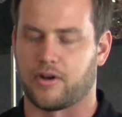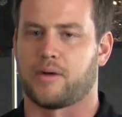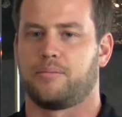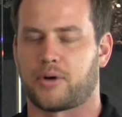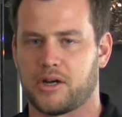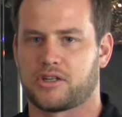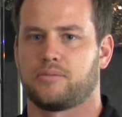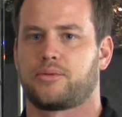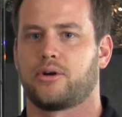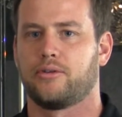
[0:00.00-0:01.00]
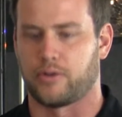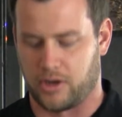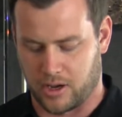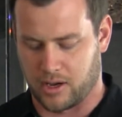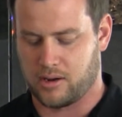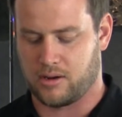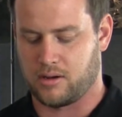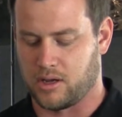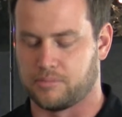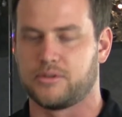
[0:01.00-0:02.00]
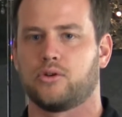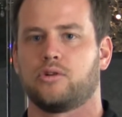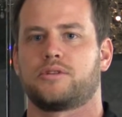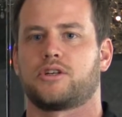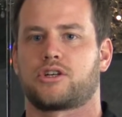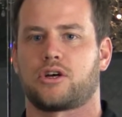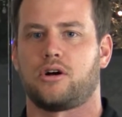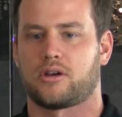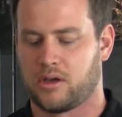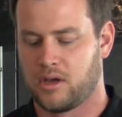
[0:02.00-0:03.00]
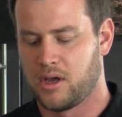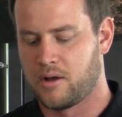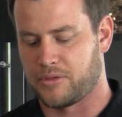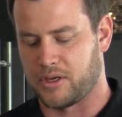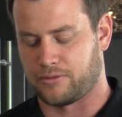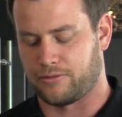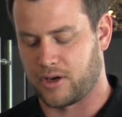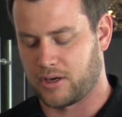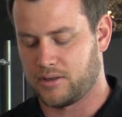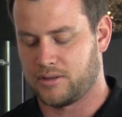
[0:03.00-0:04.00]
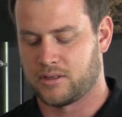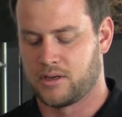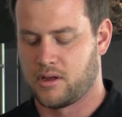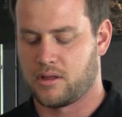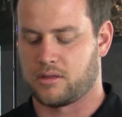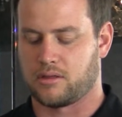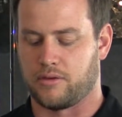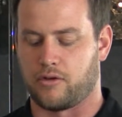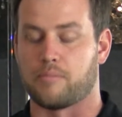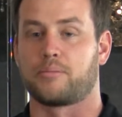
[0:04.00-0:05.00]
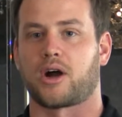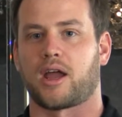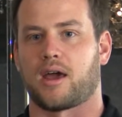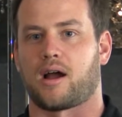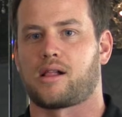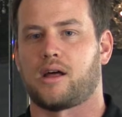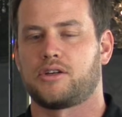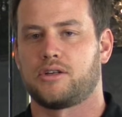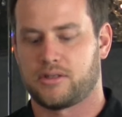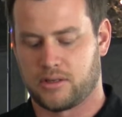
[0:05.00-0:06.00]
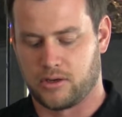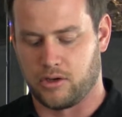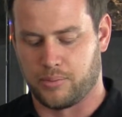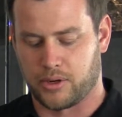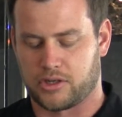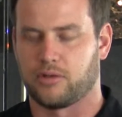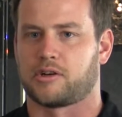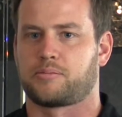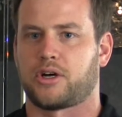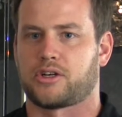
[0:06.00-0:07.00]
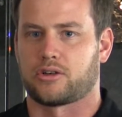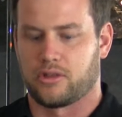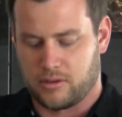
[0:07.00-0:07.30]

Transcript: vibration proof when you hit it, it absorbs the shock. These fingers They've got breakout clutches. You put too much pressure on